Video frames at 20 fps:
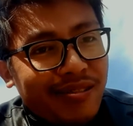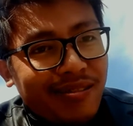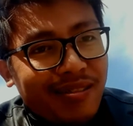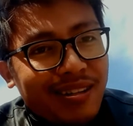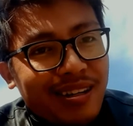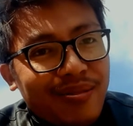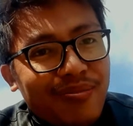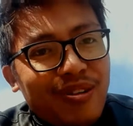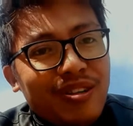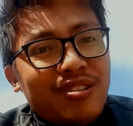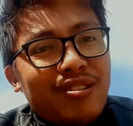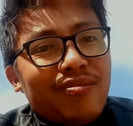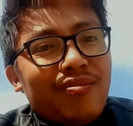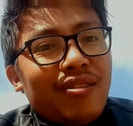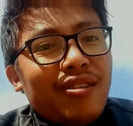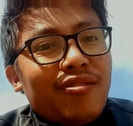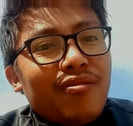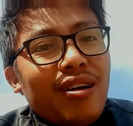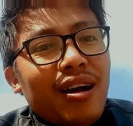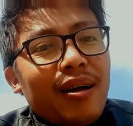Okay, first of
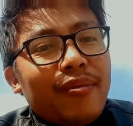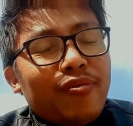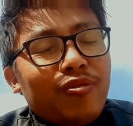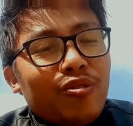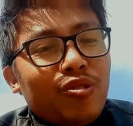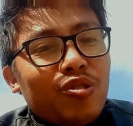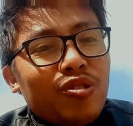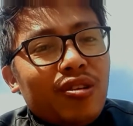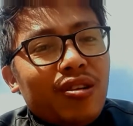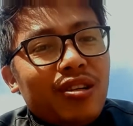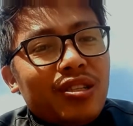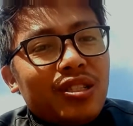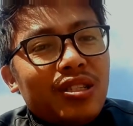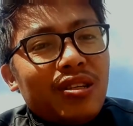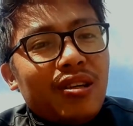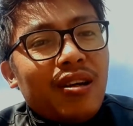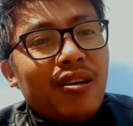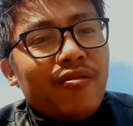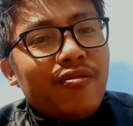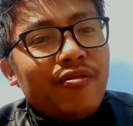all you have to search
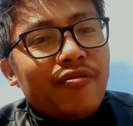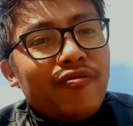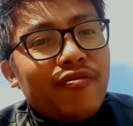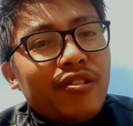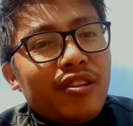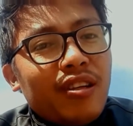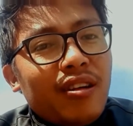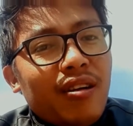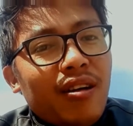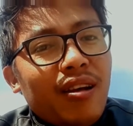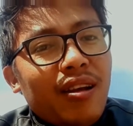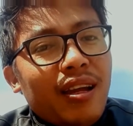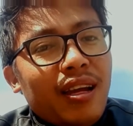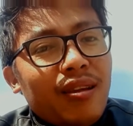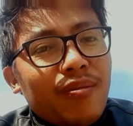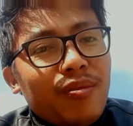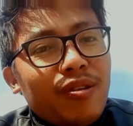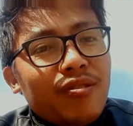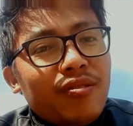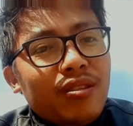free
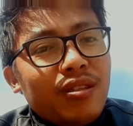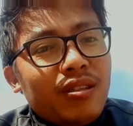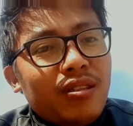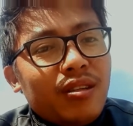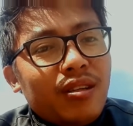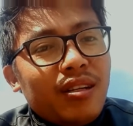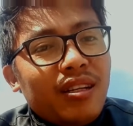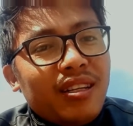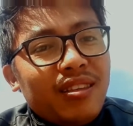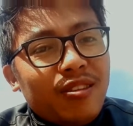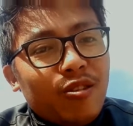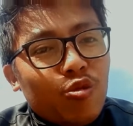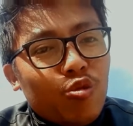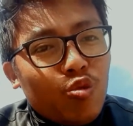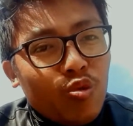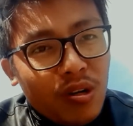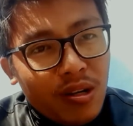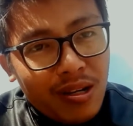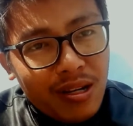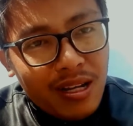online video editor in the
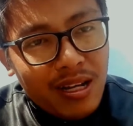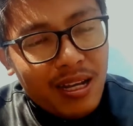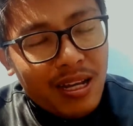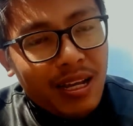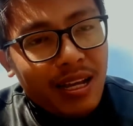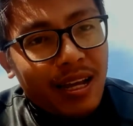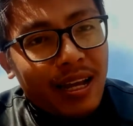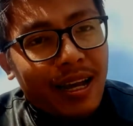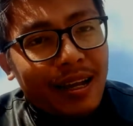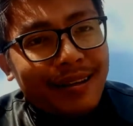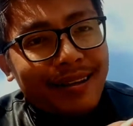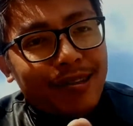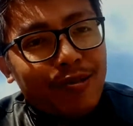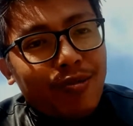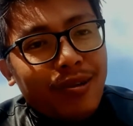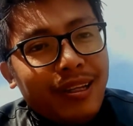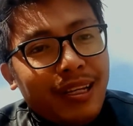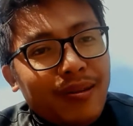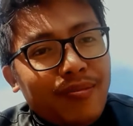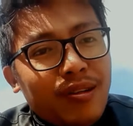Google, and it
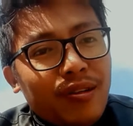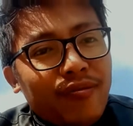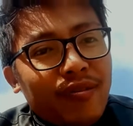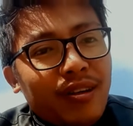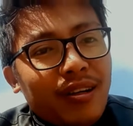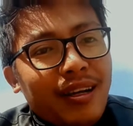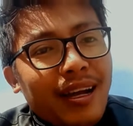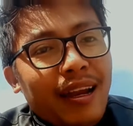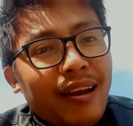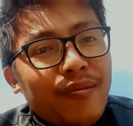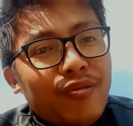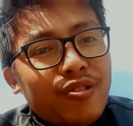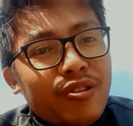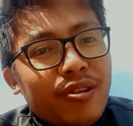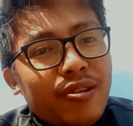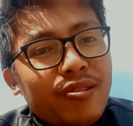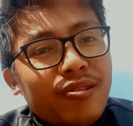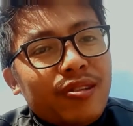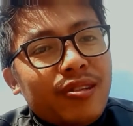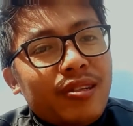will give different kind of
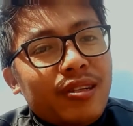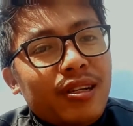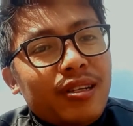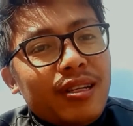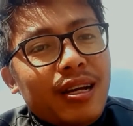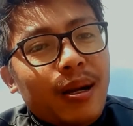search result.